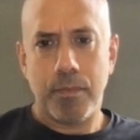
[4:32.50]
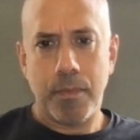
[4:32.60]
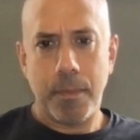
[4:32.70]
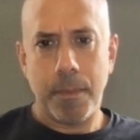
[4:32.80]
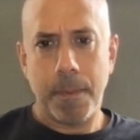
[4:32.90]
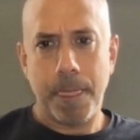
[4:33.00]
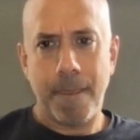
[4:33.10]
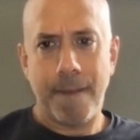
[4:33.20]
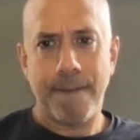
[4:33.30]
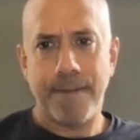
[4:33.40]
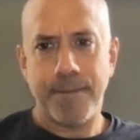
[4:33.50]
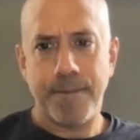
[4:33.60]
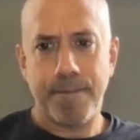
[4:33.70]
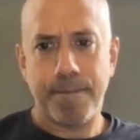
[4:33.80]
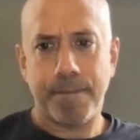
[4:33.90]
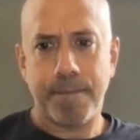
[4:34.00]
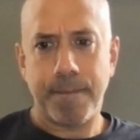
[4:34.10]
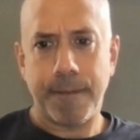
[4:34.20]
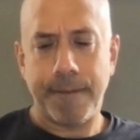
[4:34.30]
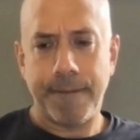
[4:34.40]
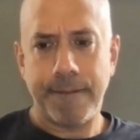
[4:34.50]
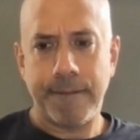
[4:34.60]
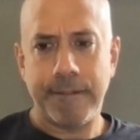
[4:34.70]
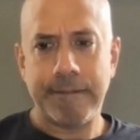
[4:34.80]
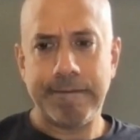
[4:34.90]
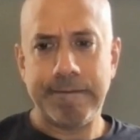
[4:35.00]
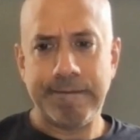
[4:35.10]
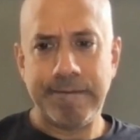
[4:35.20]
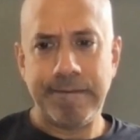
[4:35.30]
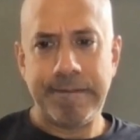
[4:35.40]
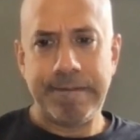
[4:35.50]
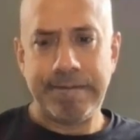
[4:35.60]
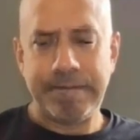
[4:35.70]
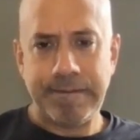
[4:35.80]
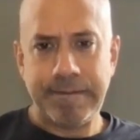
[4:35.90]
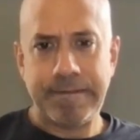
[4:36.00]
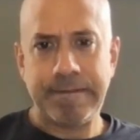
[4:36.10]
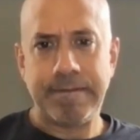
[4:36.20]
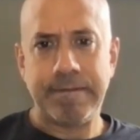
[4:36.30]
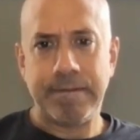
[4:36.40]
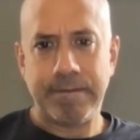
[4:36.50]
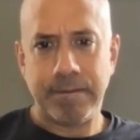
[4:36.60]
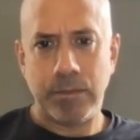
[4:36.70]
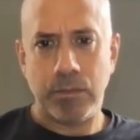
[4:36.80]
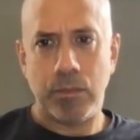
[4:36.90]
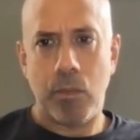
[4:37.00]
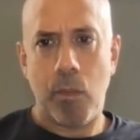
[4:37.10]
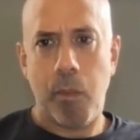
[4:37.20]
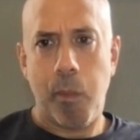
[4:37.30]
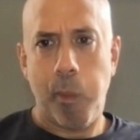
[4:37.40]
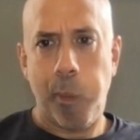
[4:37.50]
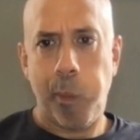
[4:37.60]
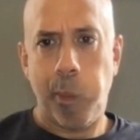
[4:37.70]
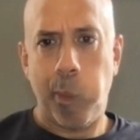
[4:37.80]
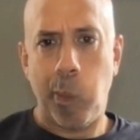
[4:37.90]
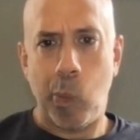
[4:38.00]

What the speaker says: [no speech]